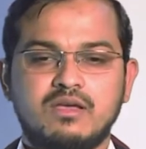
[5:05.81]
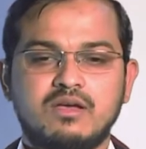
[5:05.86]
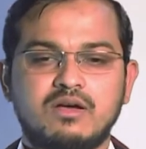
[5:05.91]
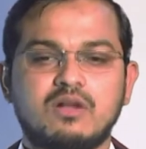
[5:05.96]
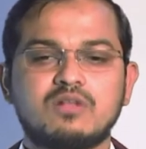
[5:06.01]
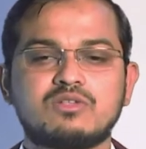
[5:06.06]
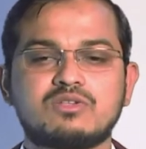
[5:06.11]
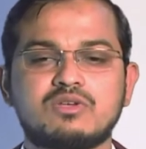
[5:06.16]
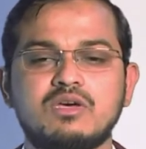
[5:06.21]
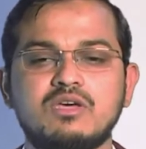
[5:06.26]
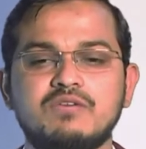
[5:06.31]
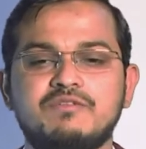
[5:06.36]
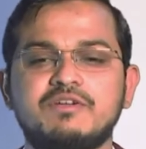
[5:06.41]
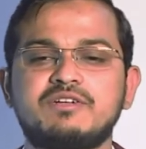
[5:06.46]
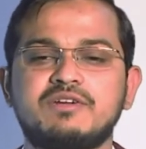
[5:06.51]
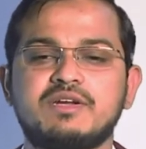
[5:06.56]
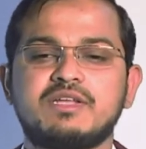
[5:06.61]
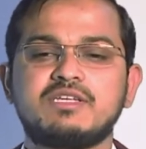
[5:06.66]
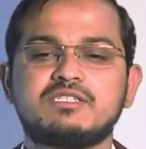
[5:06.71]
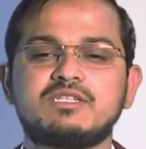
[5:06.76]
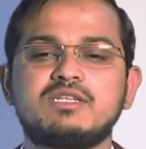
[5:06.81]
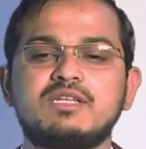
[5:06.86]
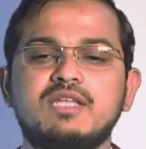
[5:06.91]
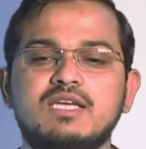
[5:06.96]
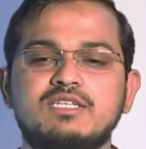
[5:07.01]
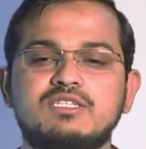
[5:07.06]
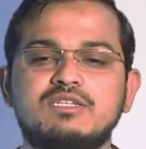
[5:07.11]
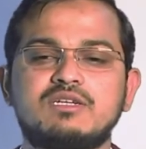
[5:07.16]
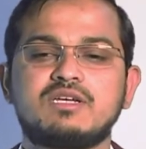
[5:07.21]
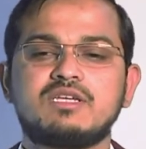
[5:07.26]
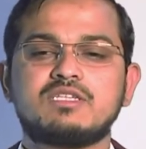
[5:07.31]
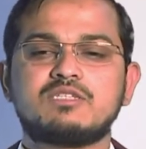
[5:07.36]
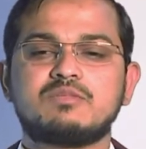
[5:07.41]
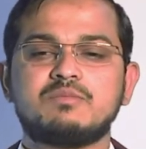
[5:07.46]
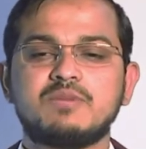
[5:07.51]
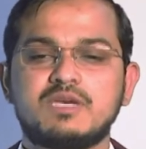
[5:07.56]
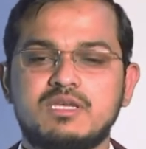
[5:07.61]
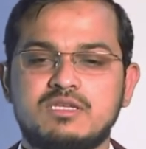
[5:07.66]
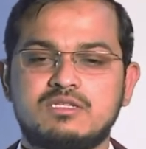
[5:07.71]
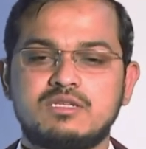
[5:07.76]
Also, if a traditional lecture is
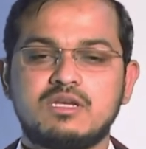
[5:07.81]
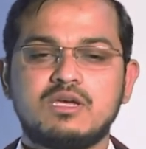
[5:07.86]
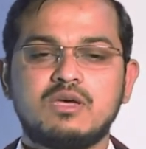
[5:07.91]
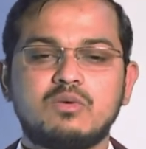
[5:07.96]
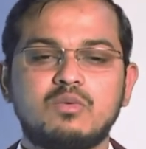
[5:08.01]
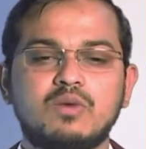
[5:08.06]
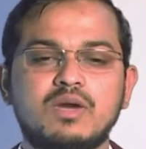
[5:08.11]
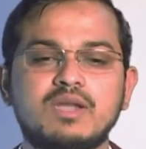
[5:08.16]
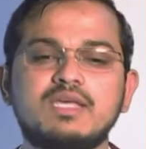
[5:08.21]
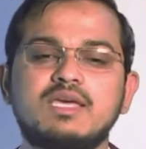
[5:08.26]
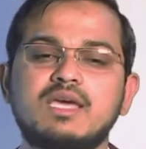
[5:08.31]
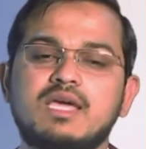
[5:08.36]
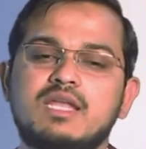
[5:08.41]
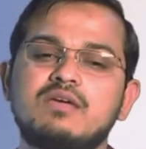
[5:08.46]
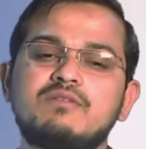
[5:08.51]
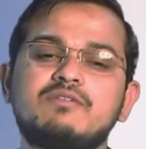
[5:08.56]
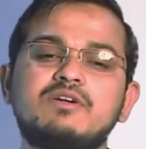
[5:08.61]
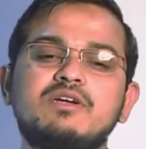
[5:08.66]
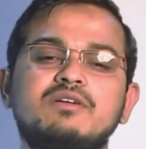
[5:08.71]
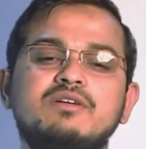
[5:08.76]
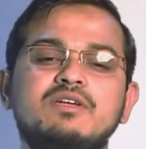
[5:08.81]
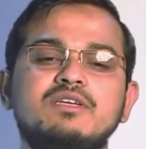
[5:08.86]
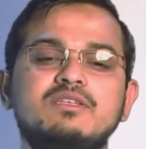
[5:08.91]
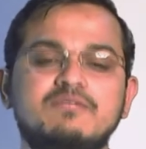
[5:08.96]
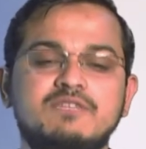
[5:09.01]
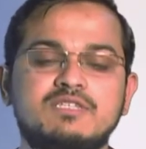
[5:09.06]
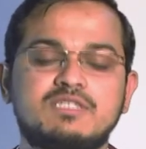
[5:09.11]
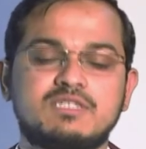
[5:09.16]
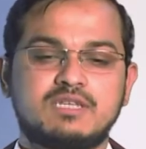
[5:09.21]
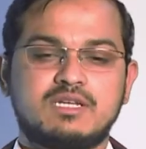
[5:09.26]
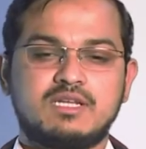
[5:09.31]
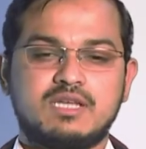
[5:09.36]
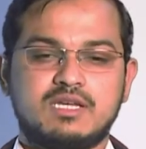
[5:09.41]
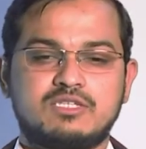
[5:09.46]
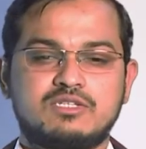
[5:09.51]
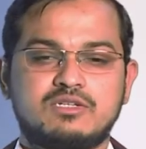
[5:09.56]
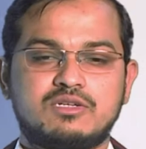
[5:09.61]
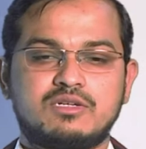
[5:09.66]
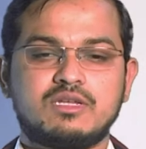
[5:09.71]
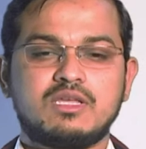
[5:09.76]
missed, one can never revisit a
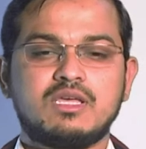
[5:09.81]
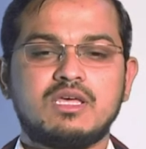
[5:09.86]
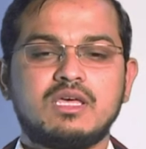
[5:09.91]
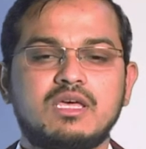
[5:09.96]
lecture.